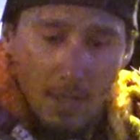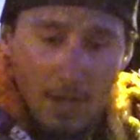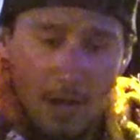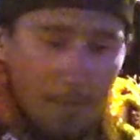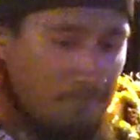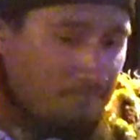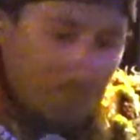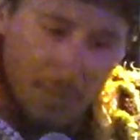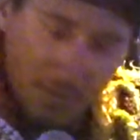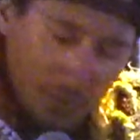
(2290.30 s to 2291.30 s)
um,
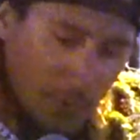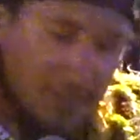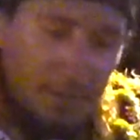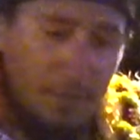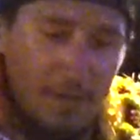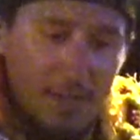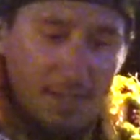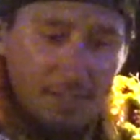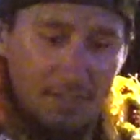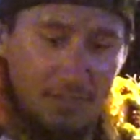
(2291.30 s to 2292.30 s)
the rest of it
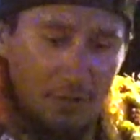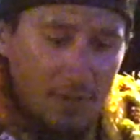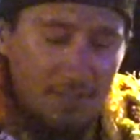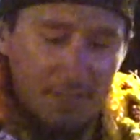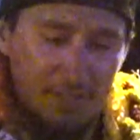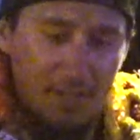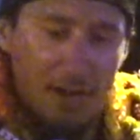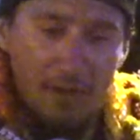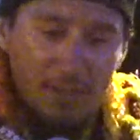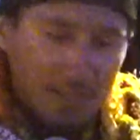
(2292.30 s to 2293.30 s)
is, you know, is, it's
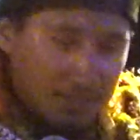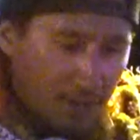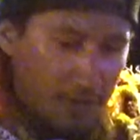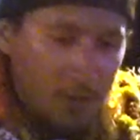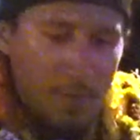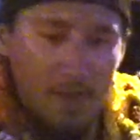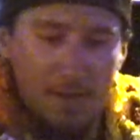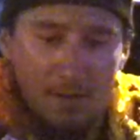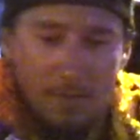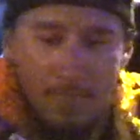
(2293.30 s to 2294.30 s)
there, it, it's
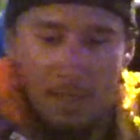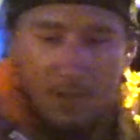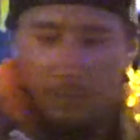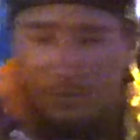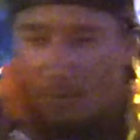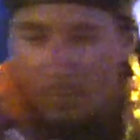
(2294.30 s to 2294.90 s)
documented. We know